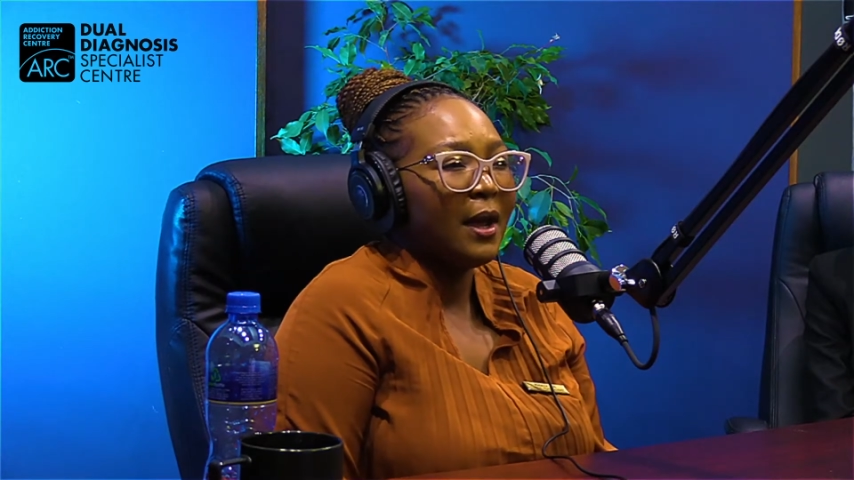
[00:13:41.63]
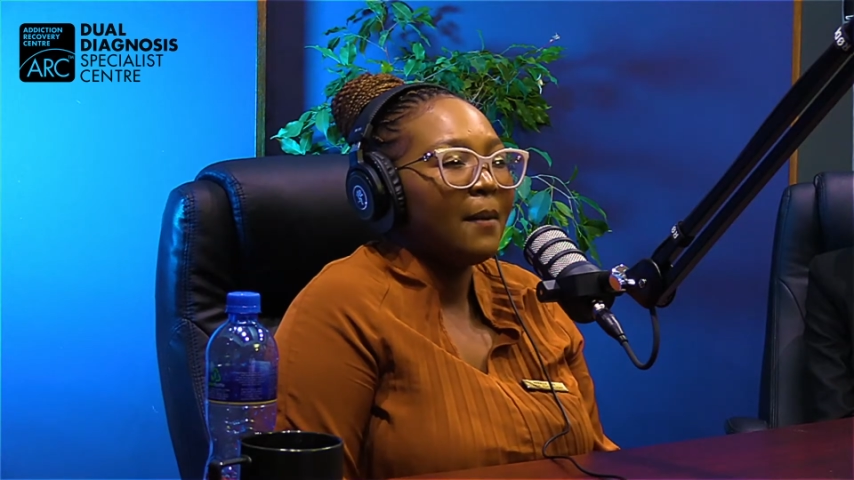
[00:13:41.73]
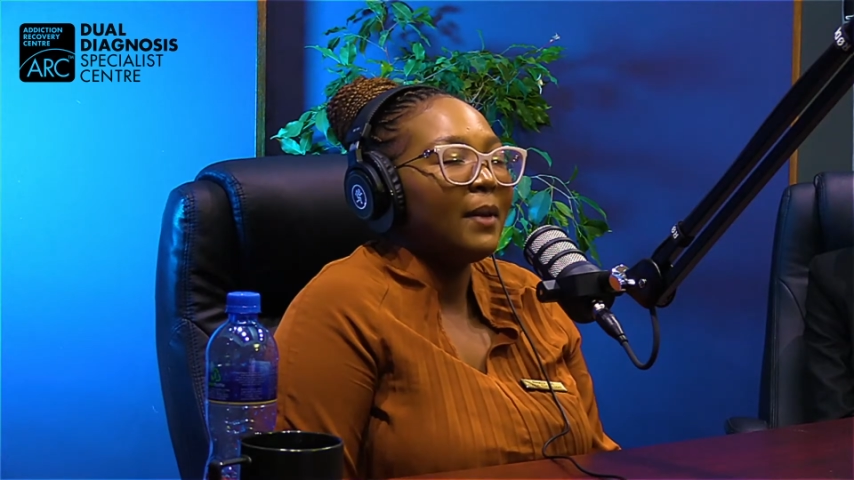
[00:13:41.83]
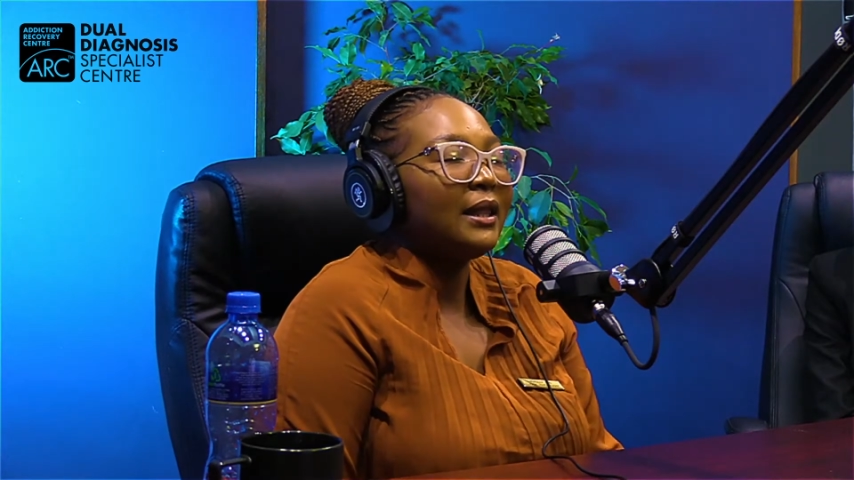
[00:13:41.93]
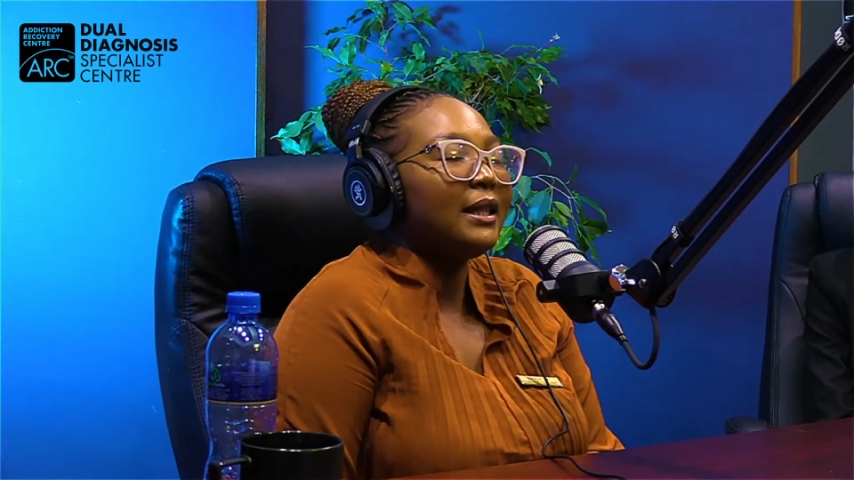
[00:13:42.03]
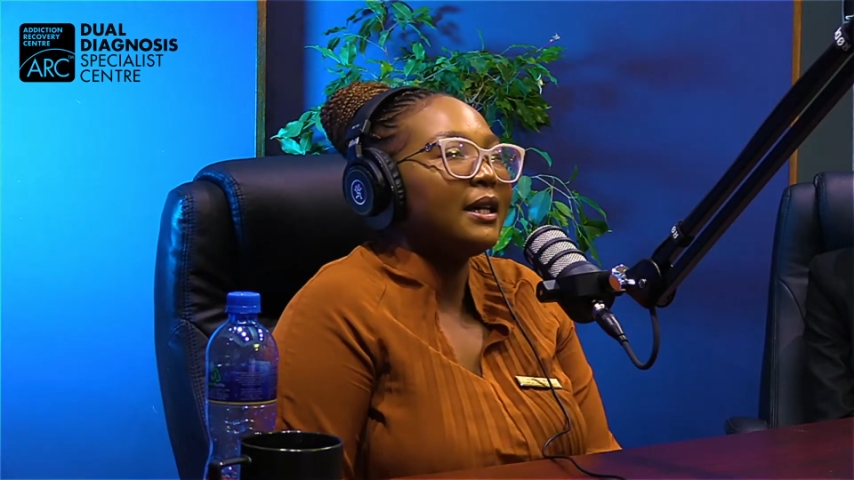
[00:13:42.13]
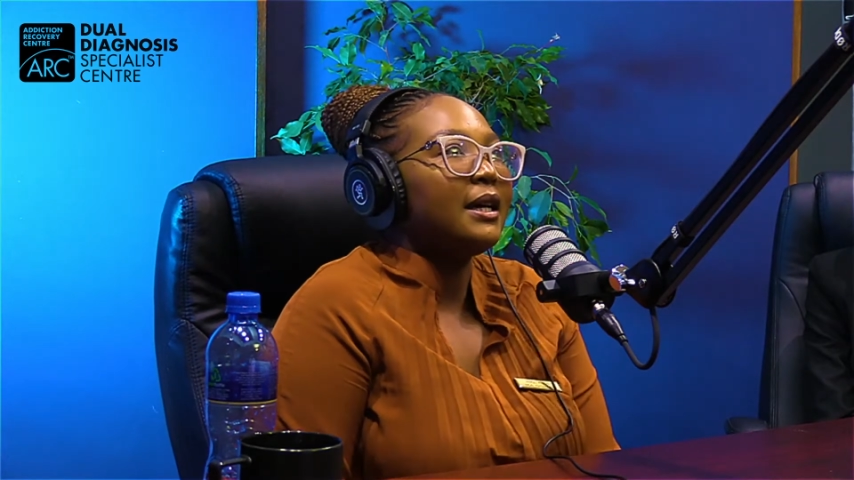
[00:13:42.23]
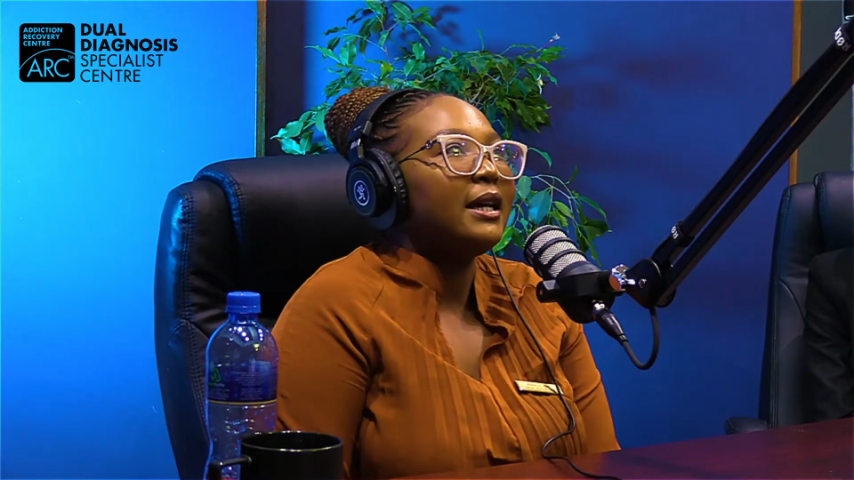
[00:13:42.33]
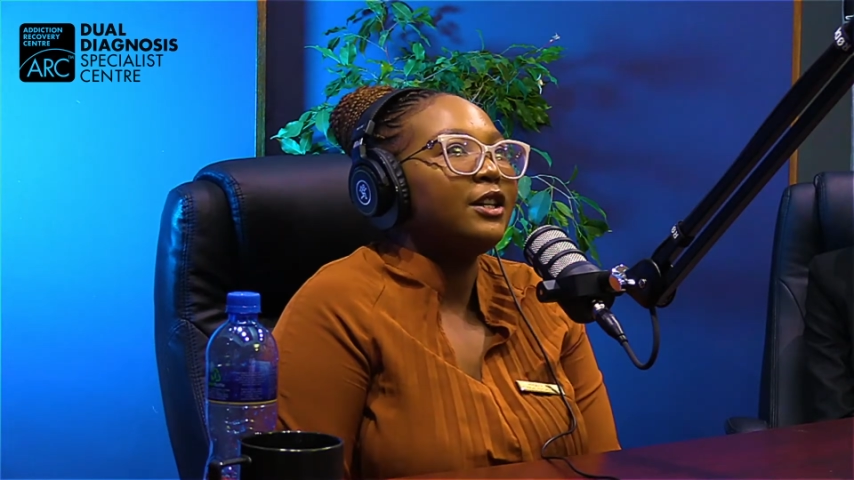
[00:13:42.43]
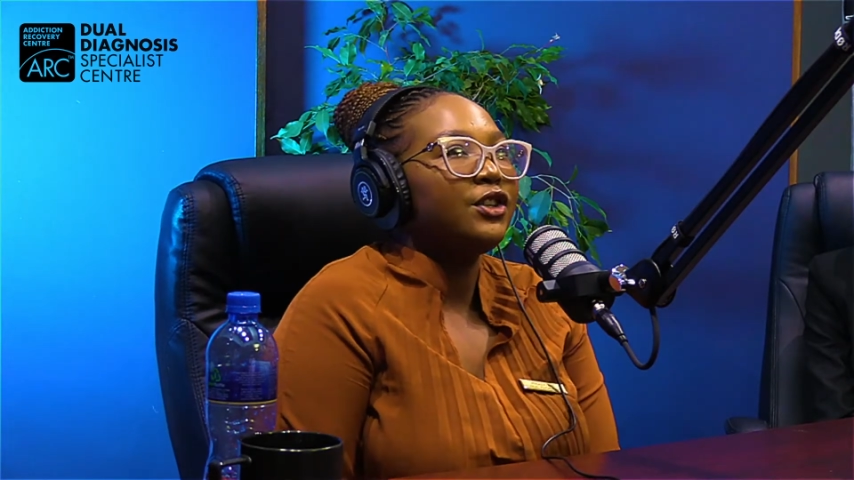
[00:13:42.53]
but the
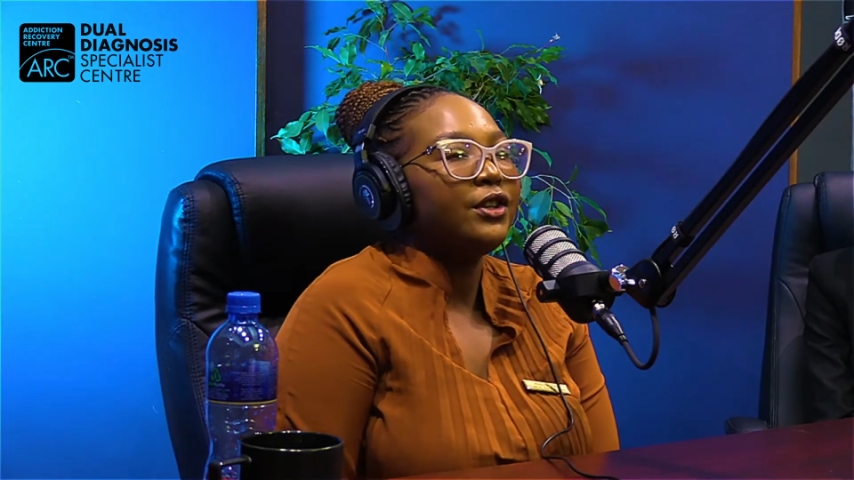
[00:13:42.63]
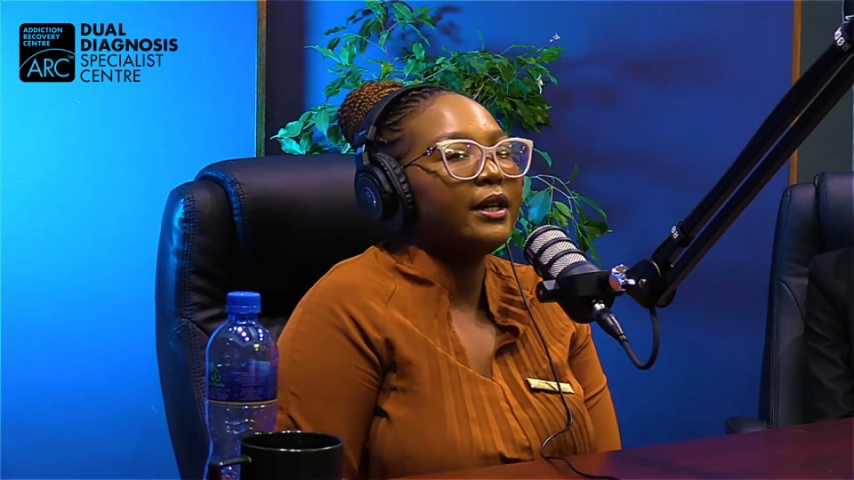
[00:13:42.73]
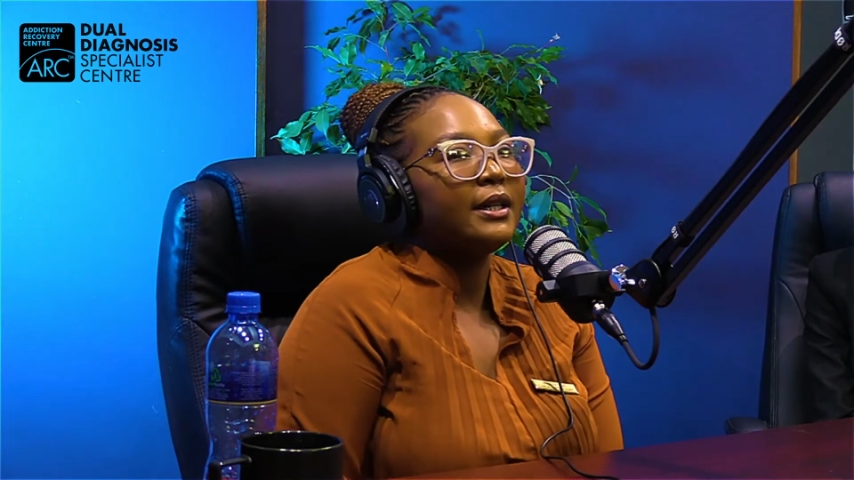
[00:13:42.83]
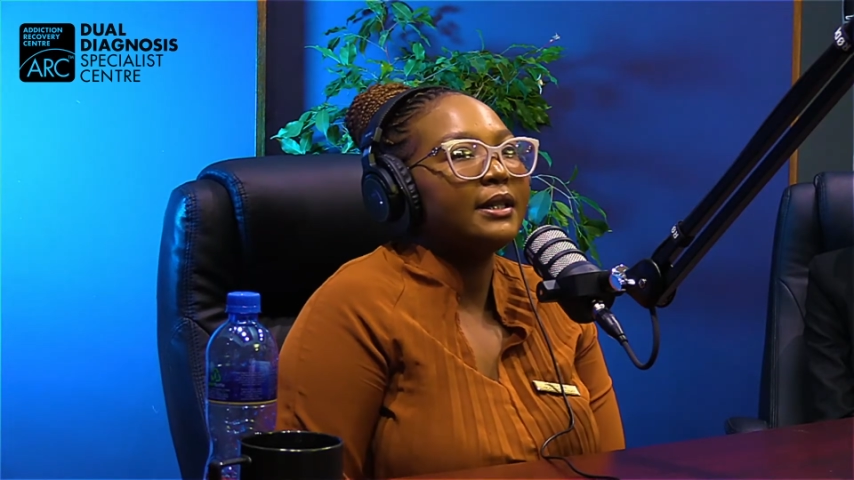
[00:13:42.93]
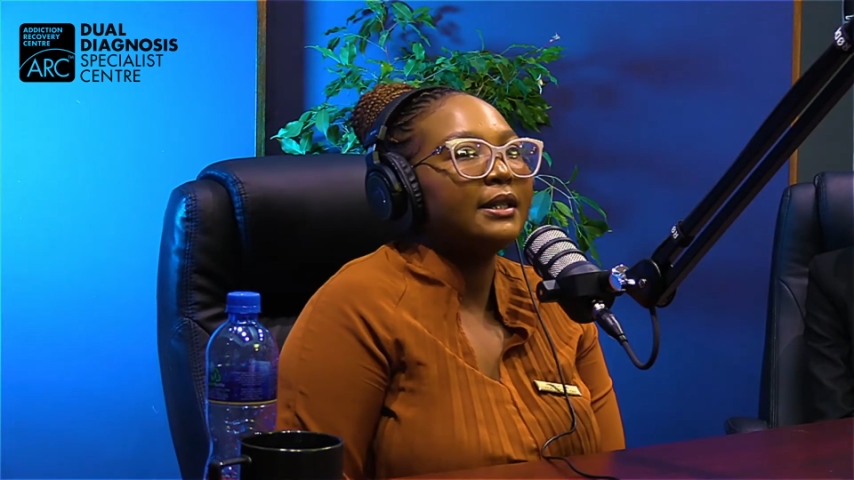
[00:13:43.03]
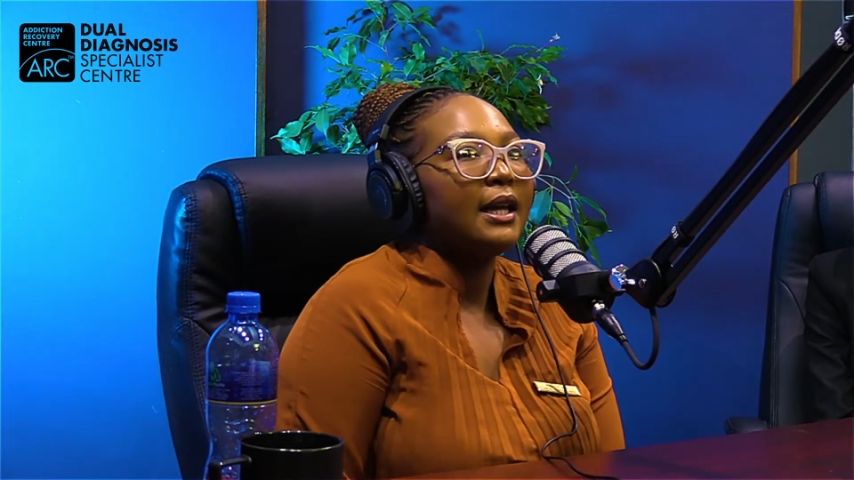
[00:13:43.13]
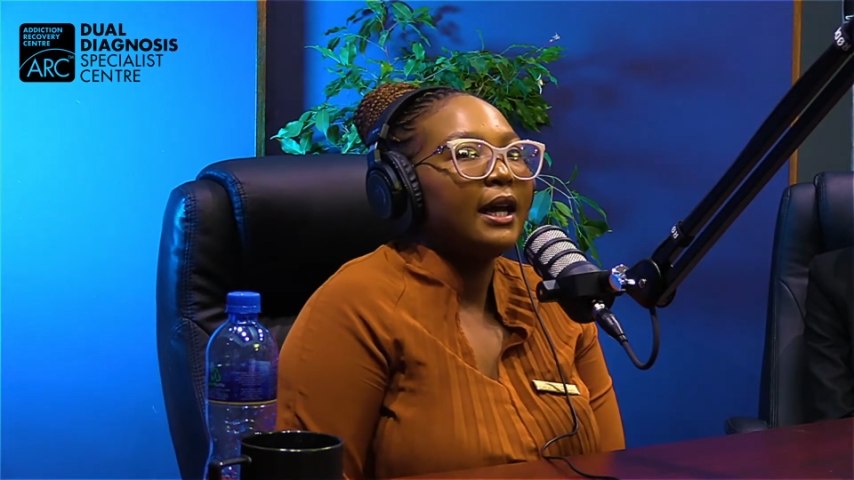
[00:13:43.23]
issue is